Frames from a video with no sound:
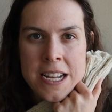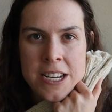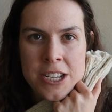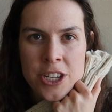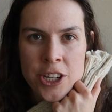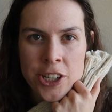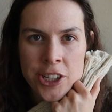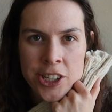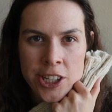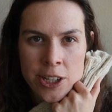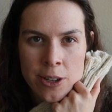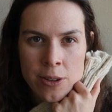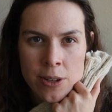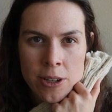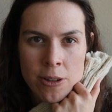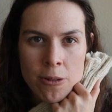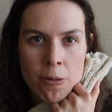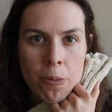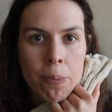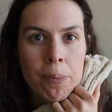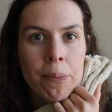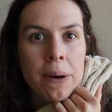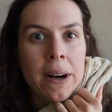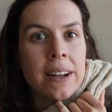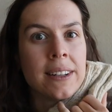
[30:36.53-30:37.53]
to show you,
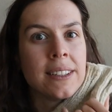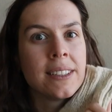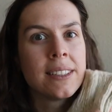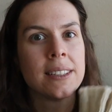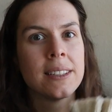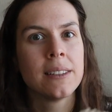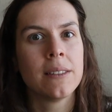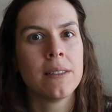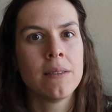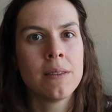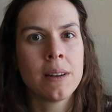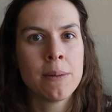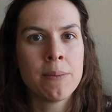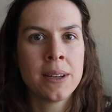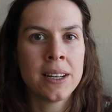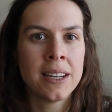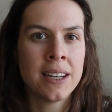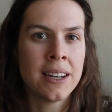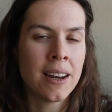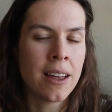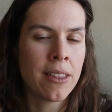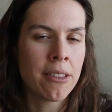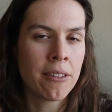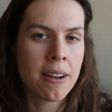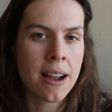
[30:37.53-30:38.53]
but maybe
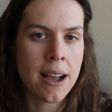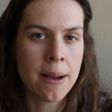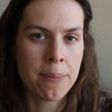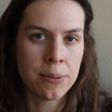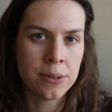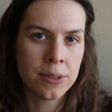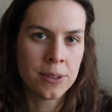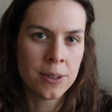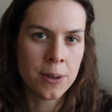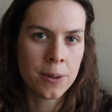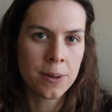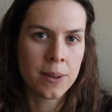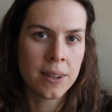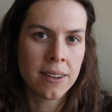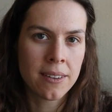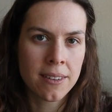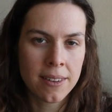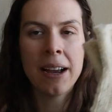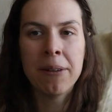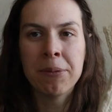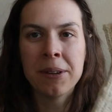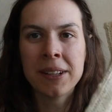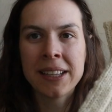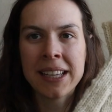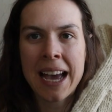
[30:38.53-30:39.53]
in another episode.
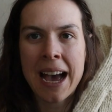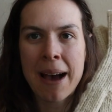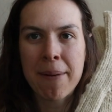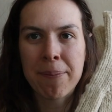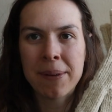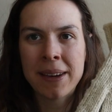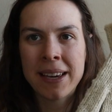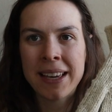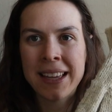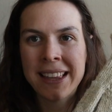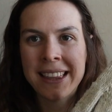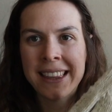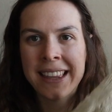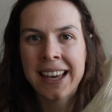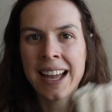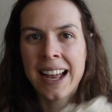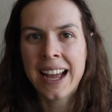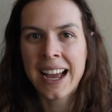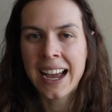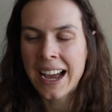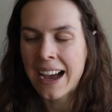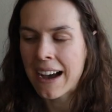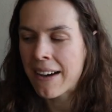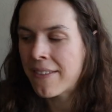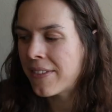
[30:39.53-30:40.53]
I'm really happy that
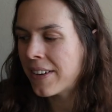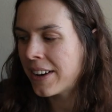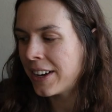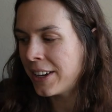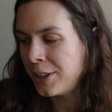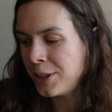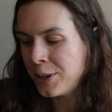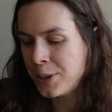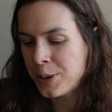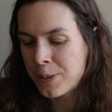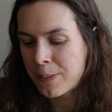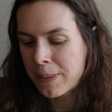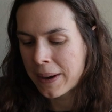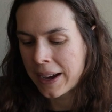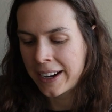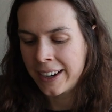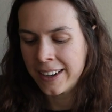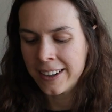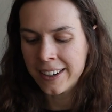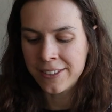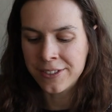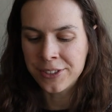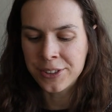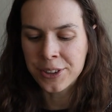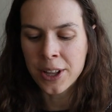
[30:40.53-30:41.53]
I have a new
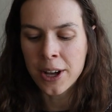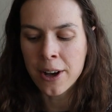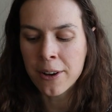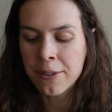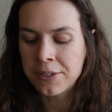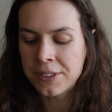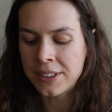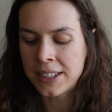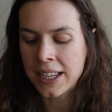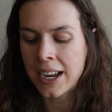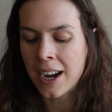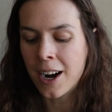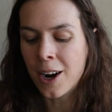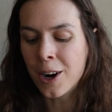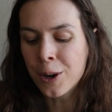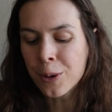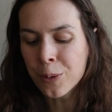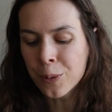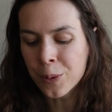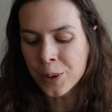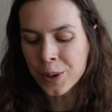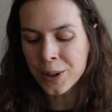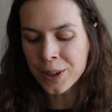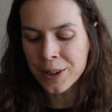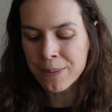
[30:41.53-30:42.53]
pair of gloves. They are
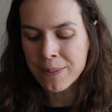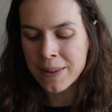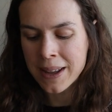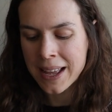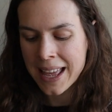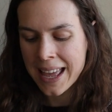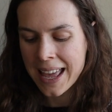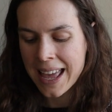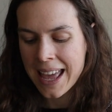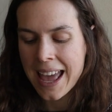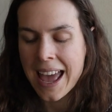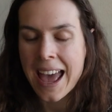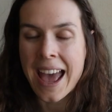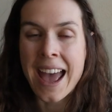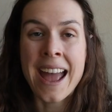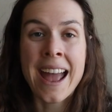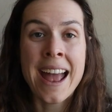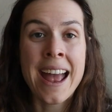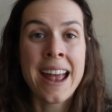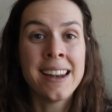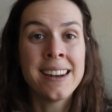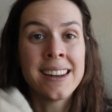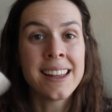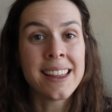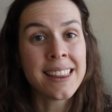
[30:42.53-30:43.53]
warm
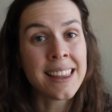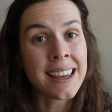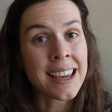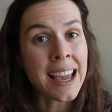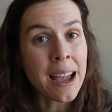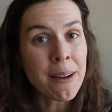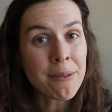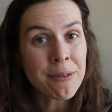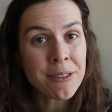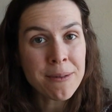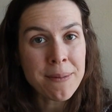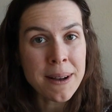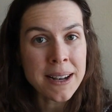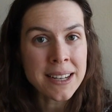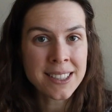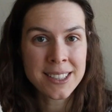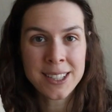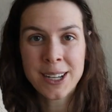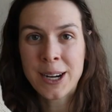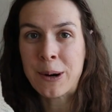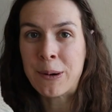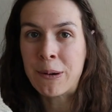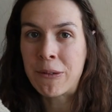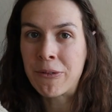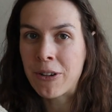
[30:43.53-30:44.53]
and they came from
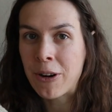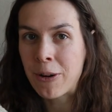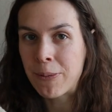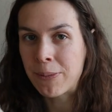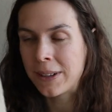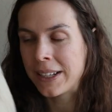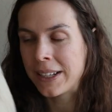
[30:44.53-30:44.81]
Mexico of all